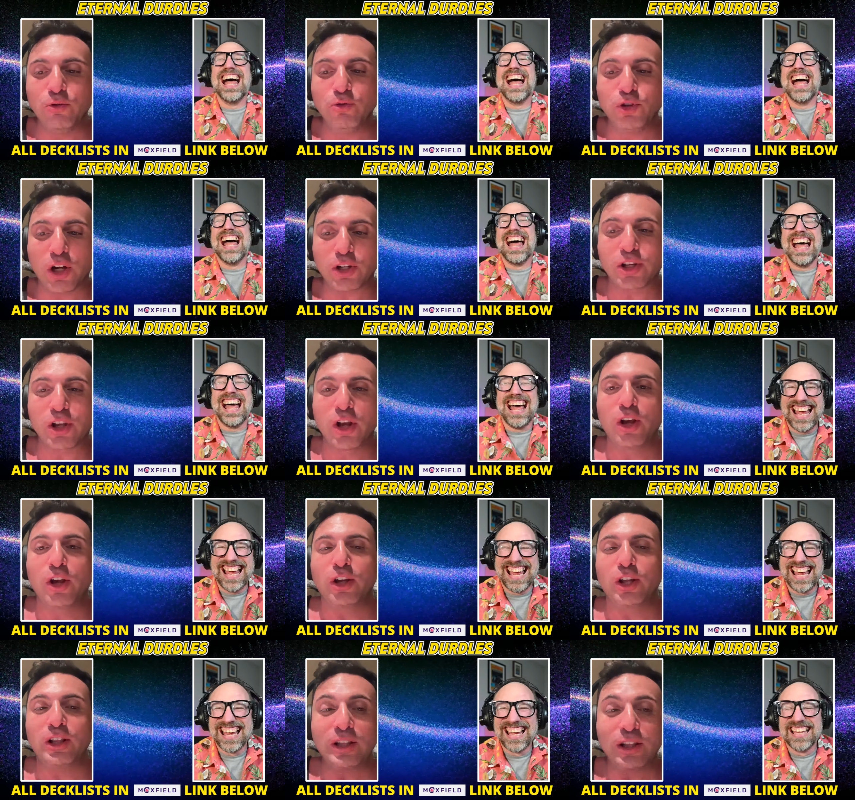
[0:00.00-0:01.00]
Speaker 1: you just
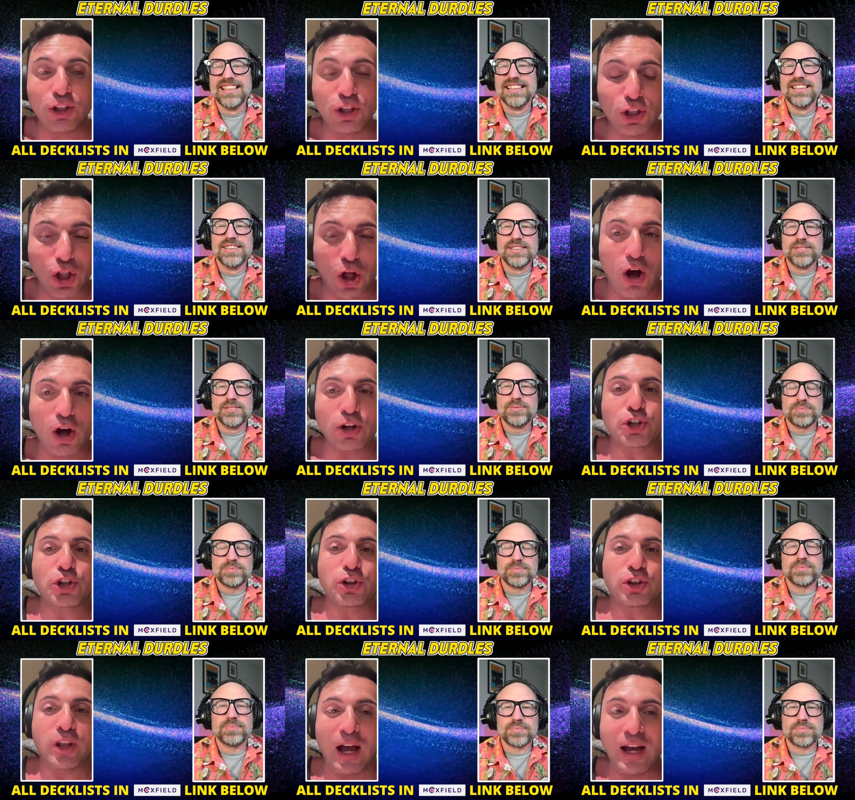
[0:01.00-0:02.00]

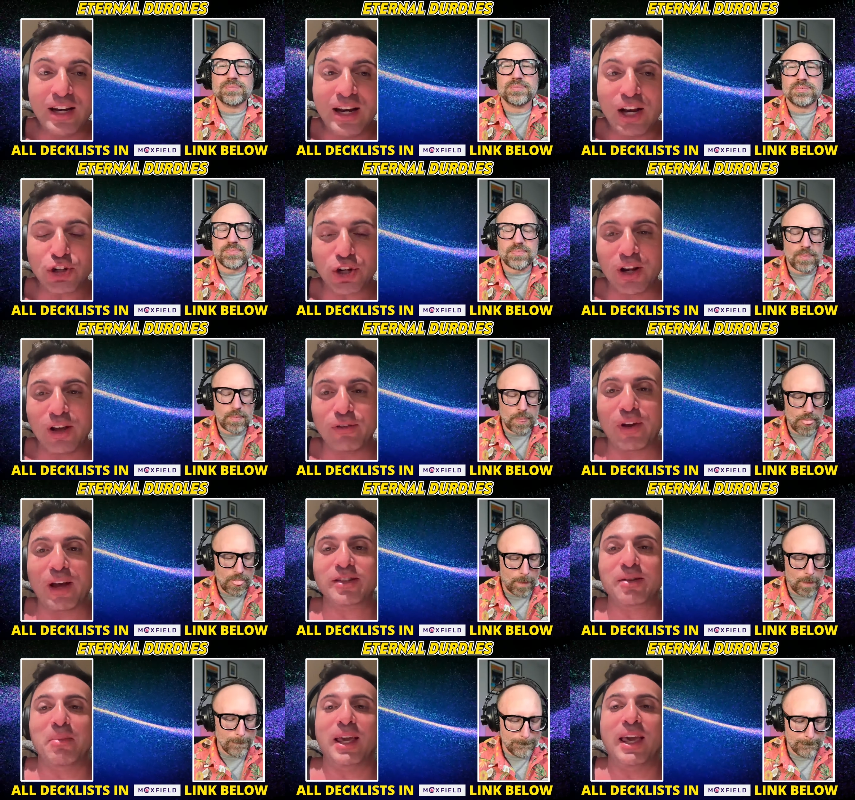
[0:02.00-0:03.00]
launch initiative
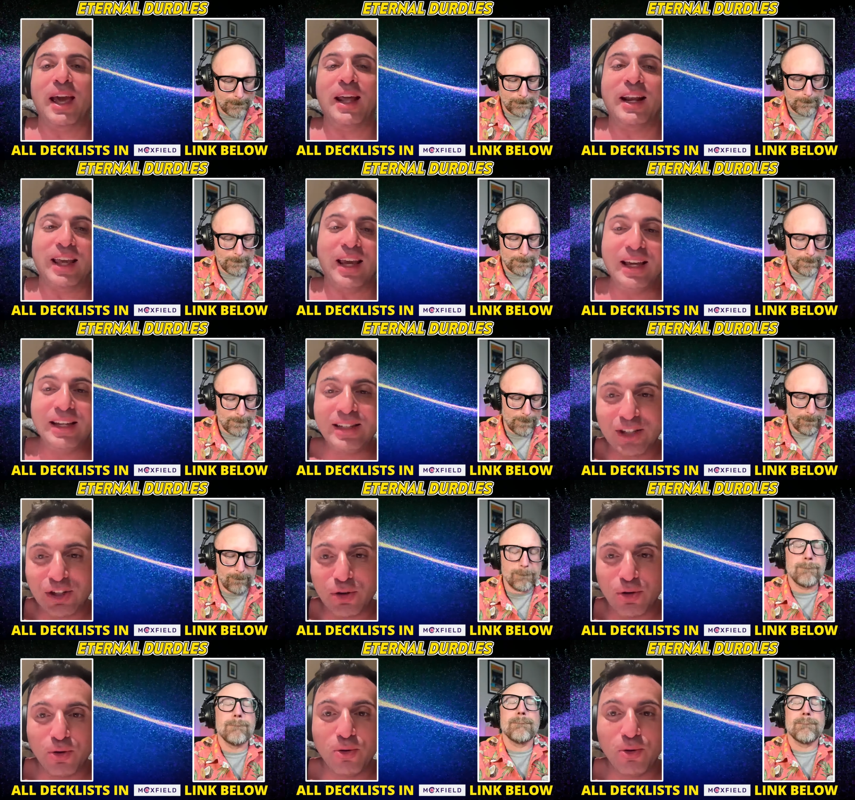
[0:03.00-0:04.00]
as a mechanic
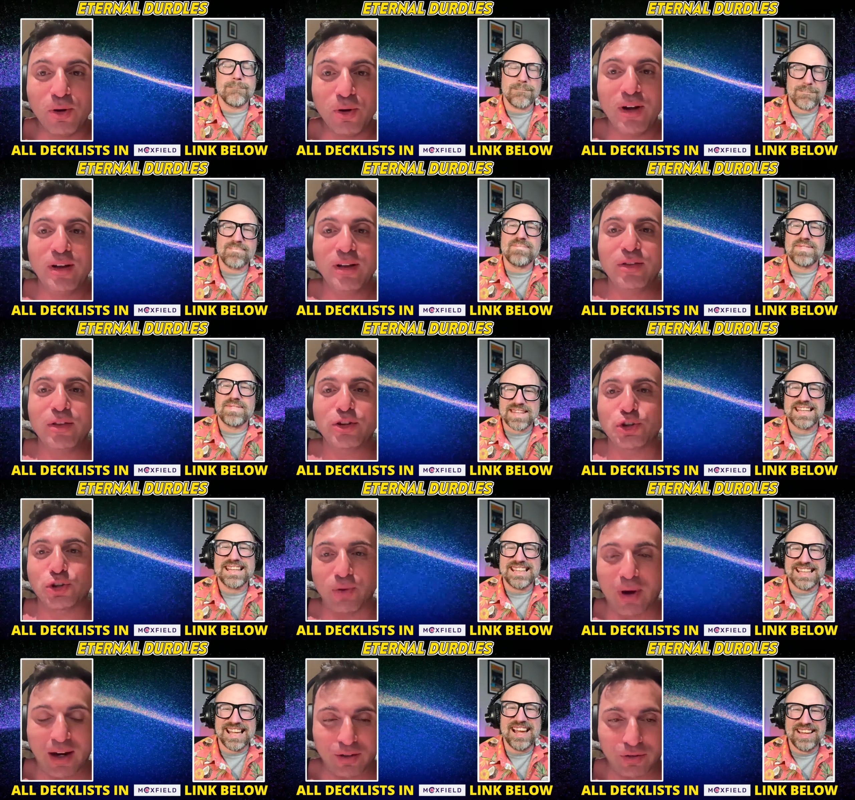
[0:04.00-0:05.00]
into the
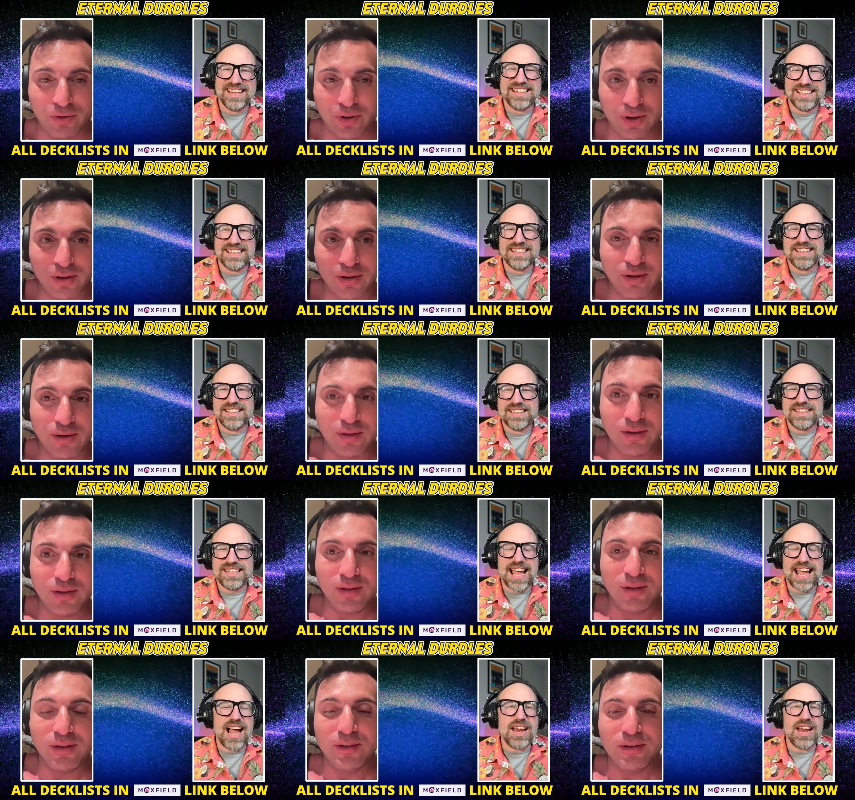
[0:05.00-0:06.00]
stratosphere.
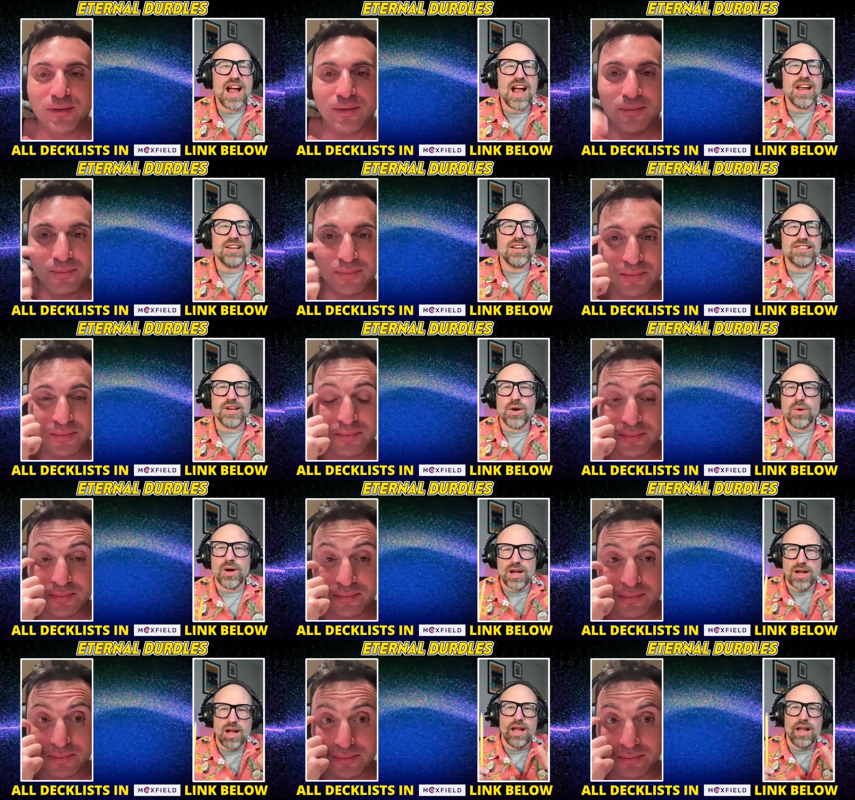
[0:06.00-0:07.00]
Speaker 2: Yeah, I, I so
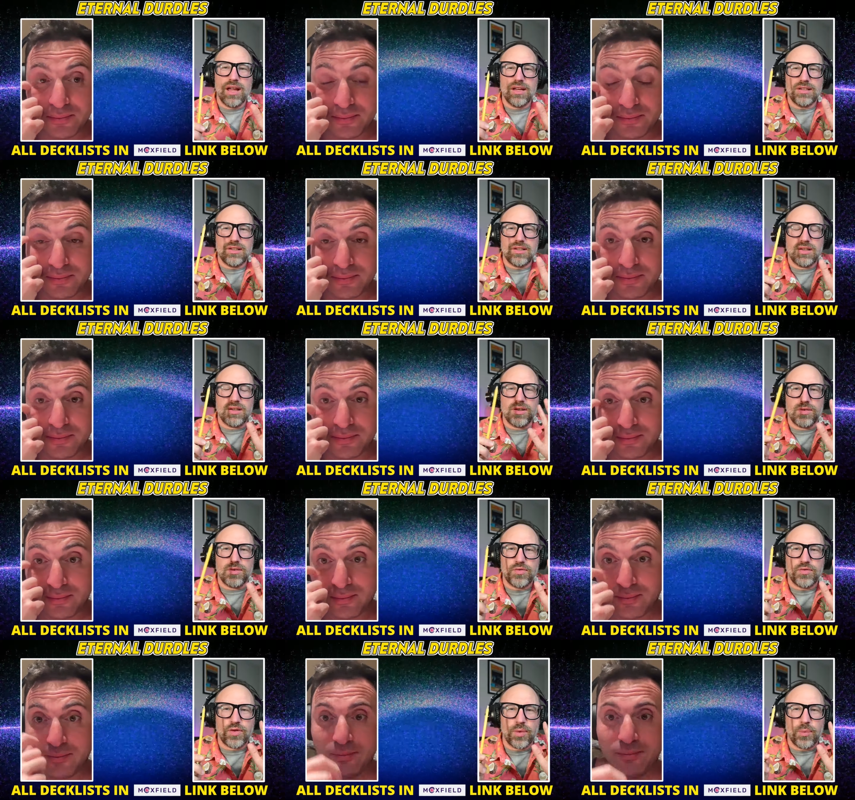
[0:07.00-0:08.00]
uh,
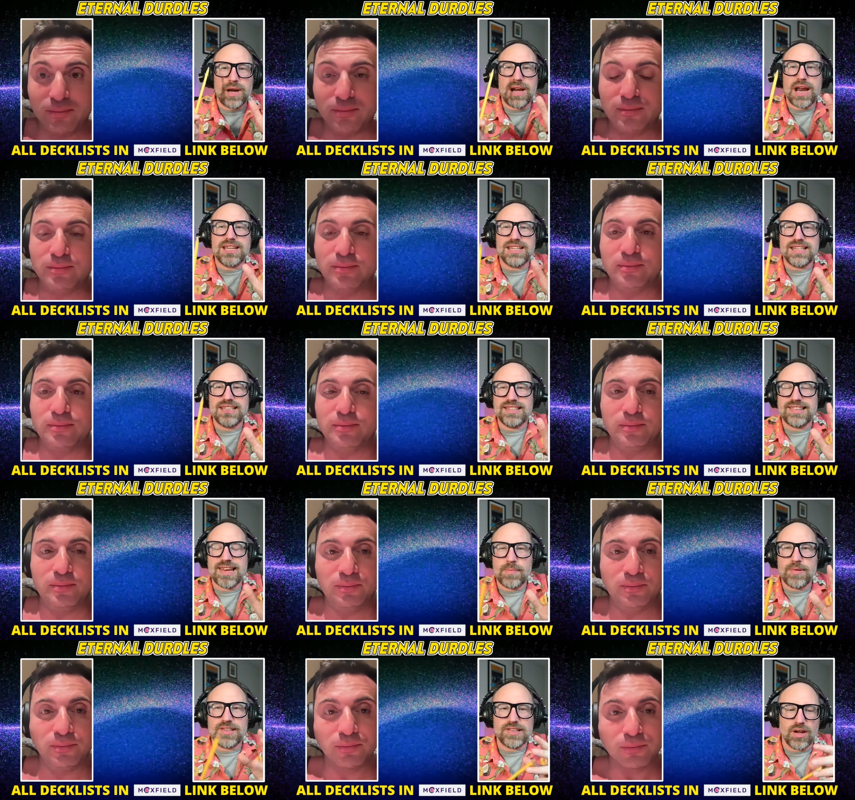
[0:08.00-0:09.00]
for when I did this
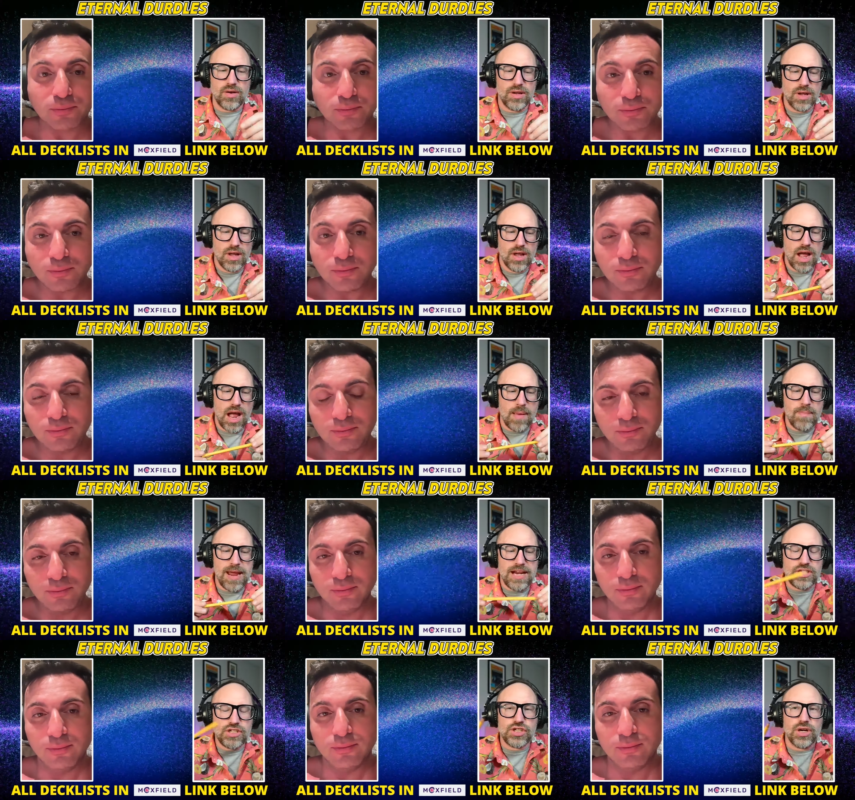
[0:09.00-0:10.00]
episode, I
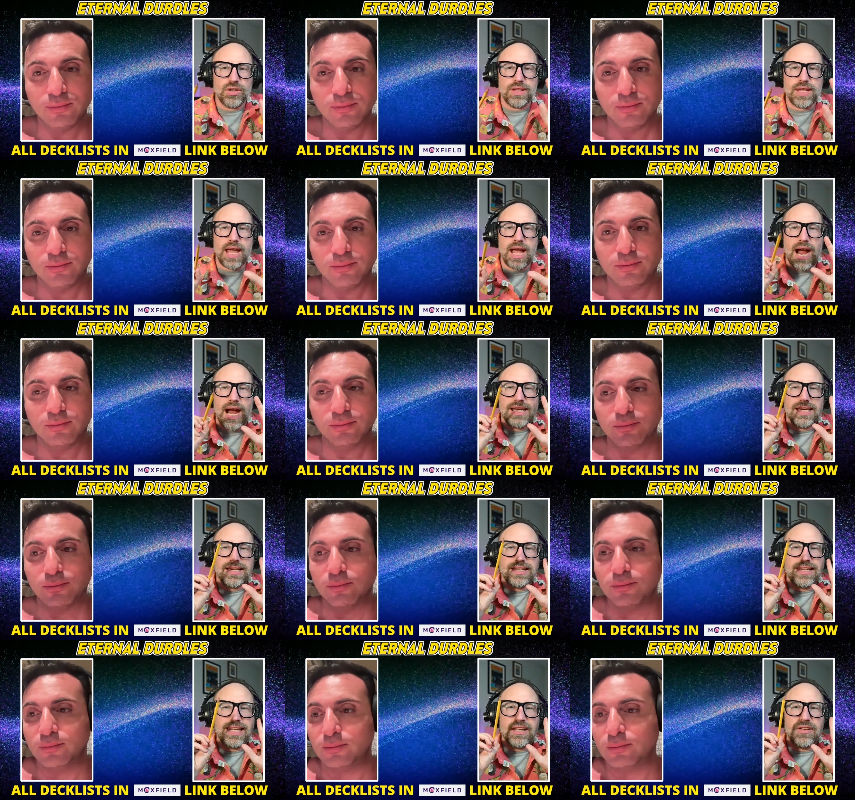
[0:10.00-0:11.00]
made sure that I
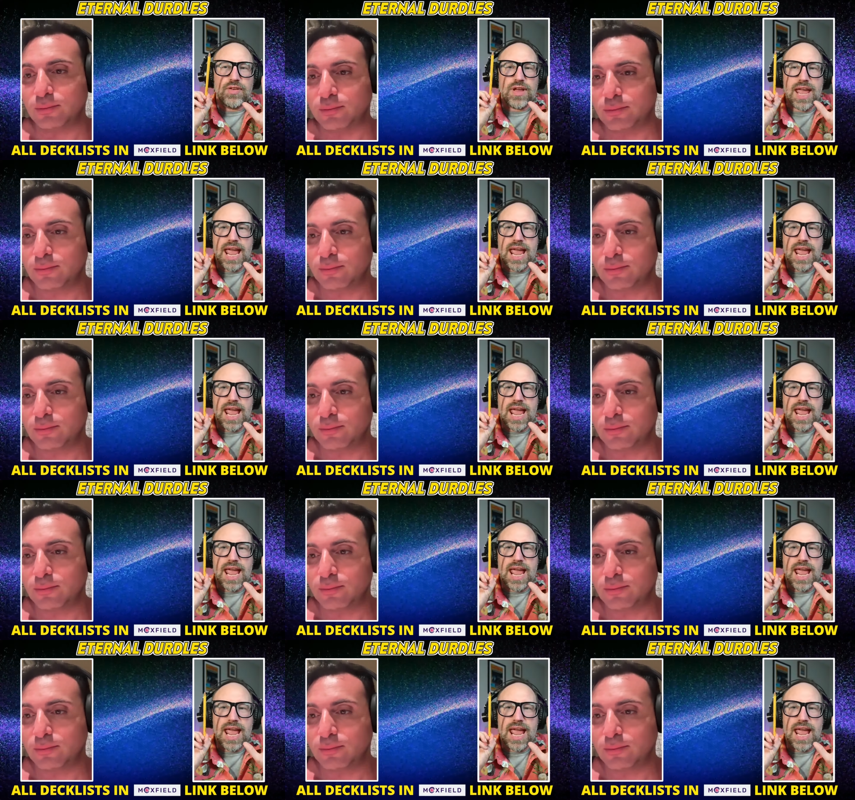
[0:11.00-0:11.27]
didn't give